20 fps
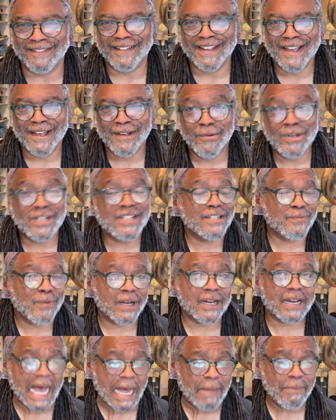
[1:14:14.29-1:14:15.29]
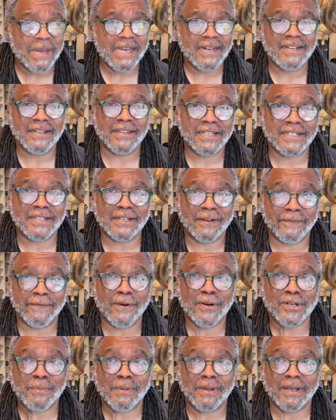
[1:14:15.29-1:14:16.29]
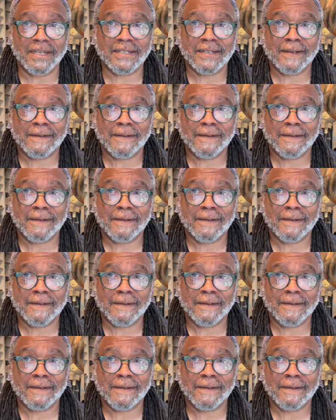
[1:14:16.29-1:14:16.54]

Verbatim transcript: you know, which is what got me into this in the first